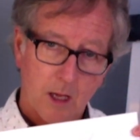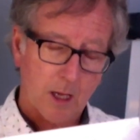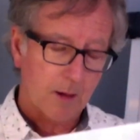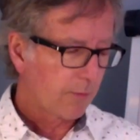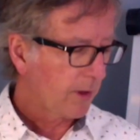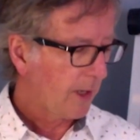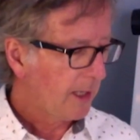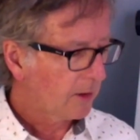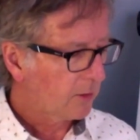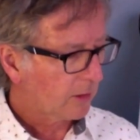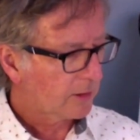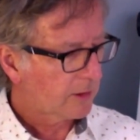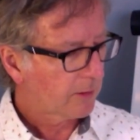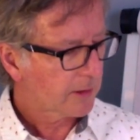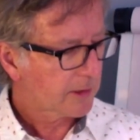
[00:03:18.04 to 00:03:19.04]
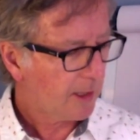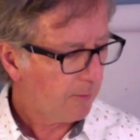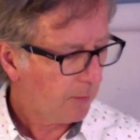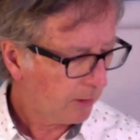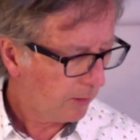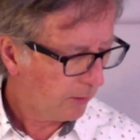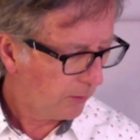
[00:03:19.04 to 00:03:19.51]
A plague doctor is
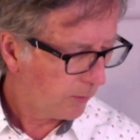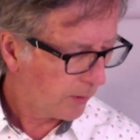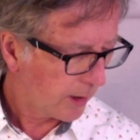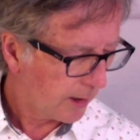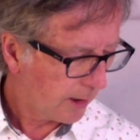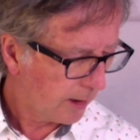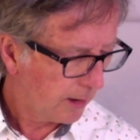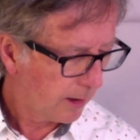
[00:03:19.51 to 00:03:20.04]
someone who